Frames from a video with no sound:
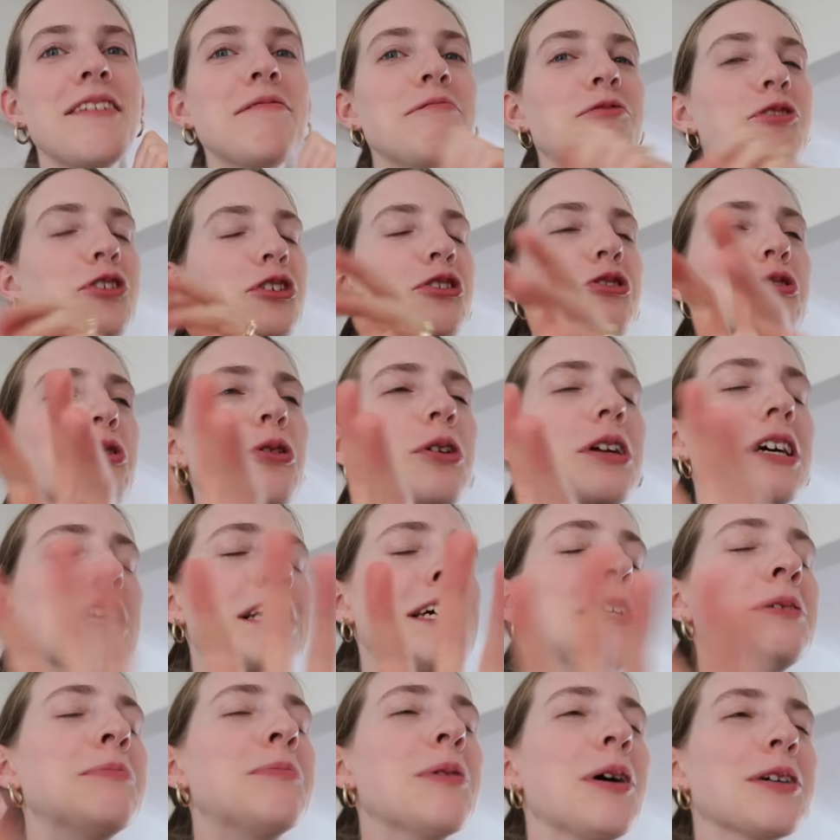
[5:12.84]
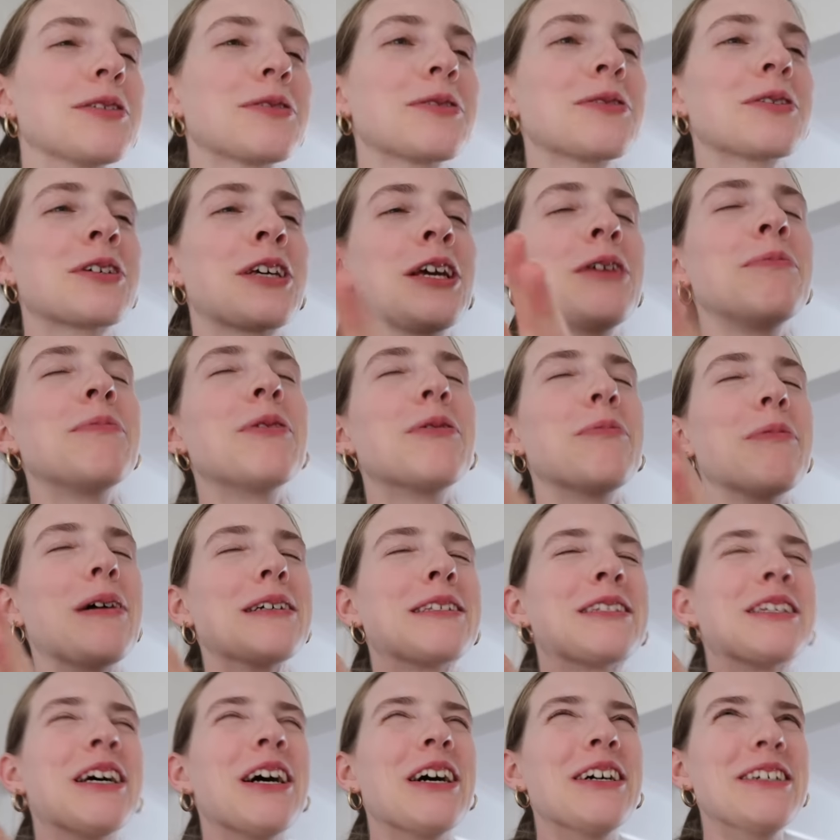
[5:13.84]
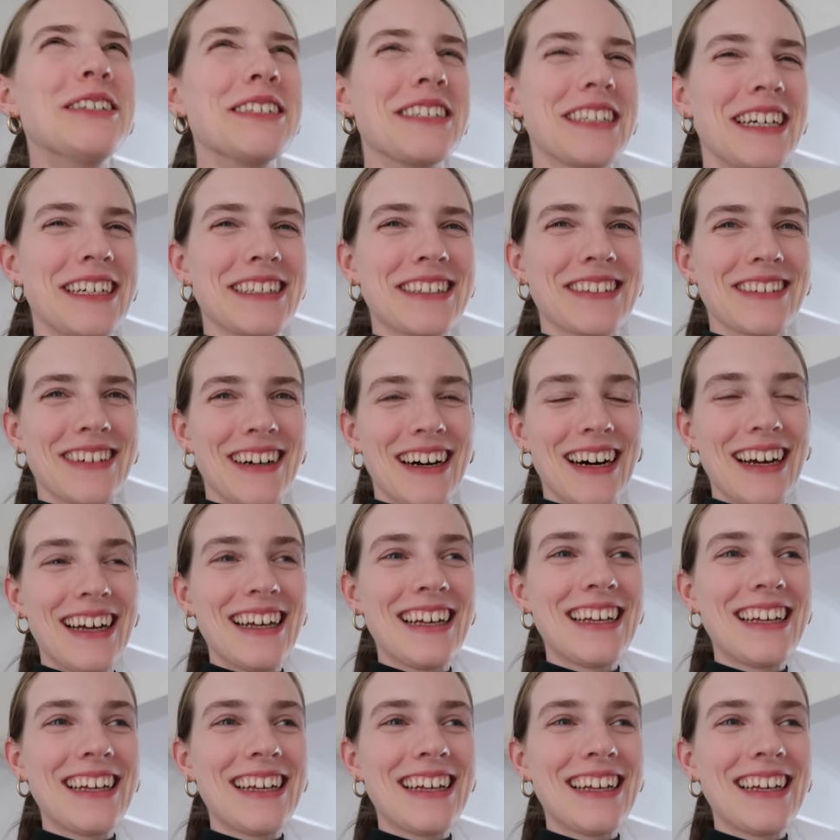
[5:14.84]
Just gotta keep me on my toes, that's right.